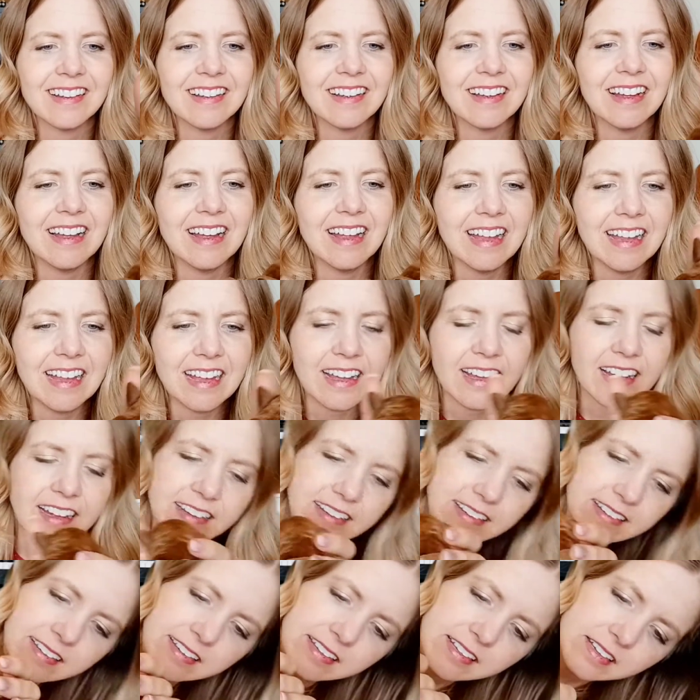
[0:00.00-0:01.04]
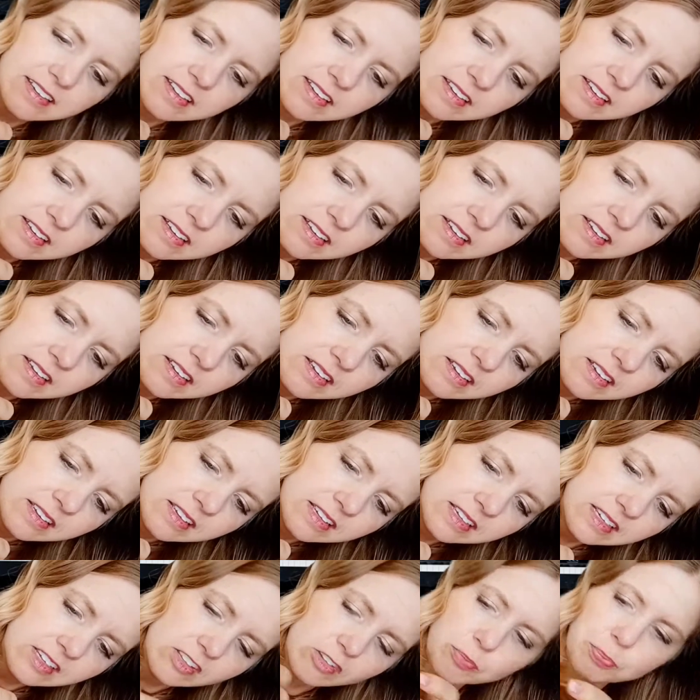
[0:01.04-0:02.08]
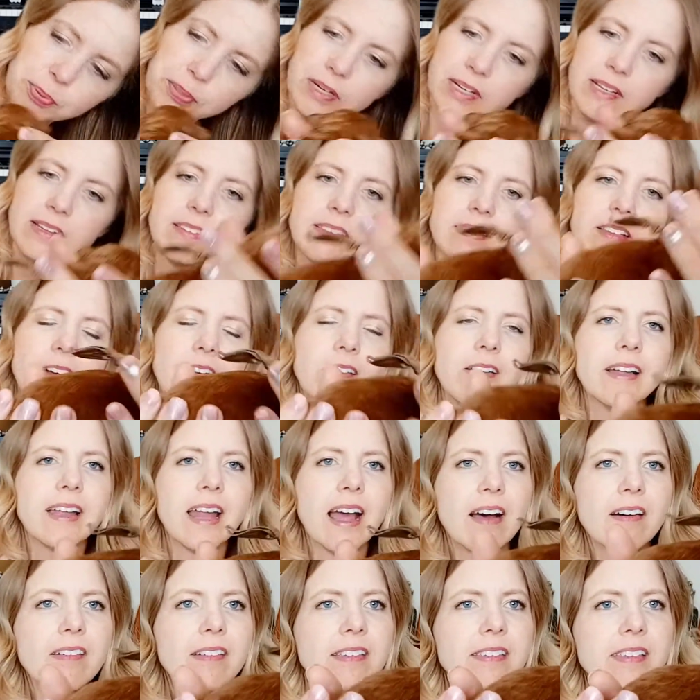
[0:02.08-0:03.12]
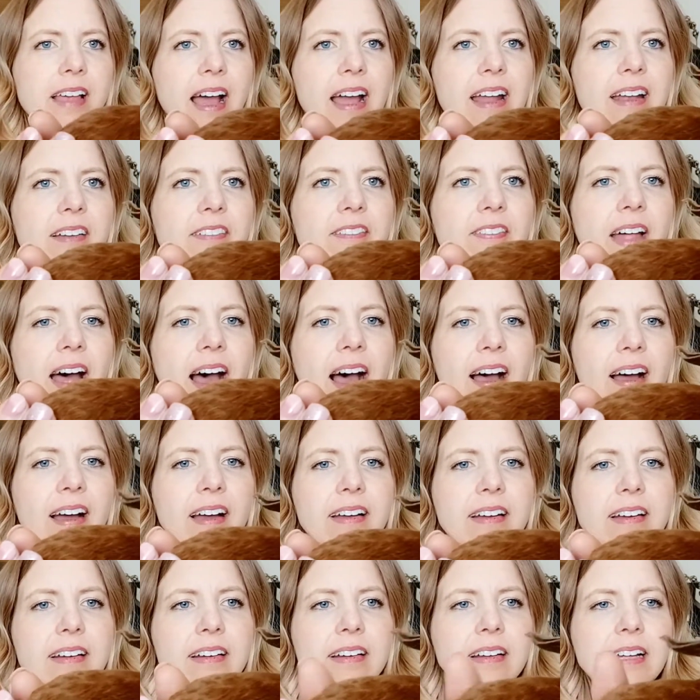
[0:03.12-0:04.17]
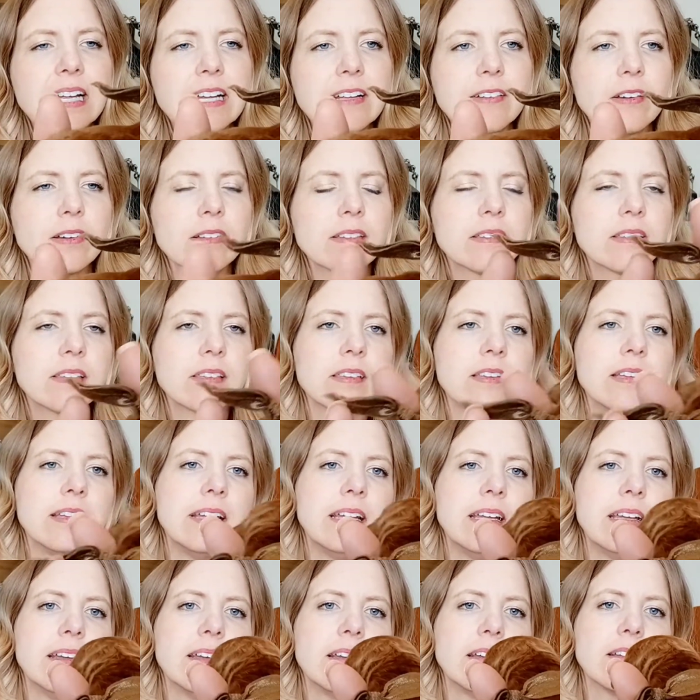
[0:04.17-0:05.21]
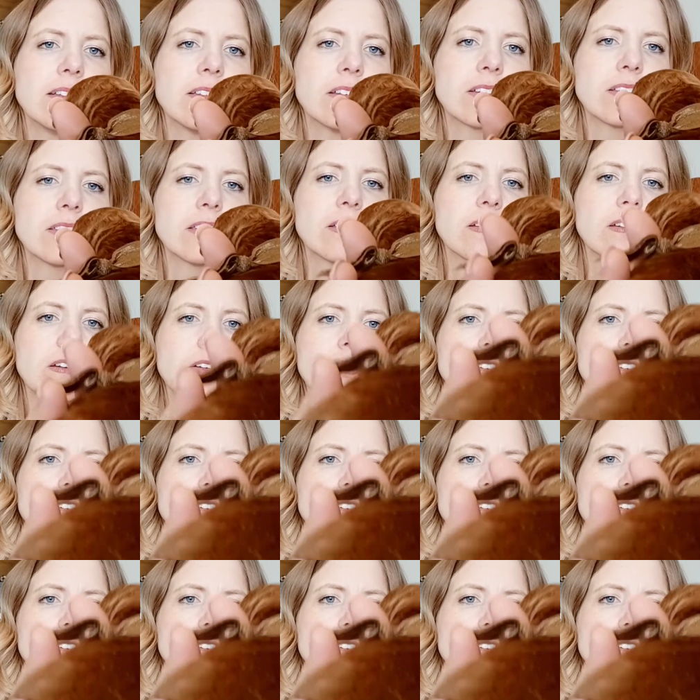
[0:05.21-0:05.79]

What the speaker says: and he's pretty solid outside of that. He looks a little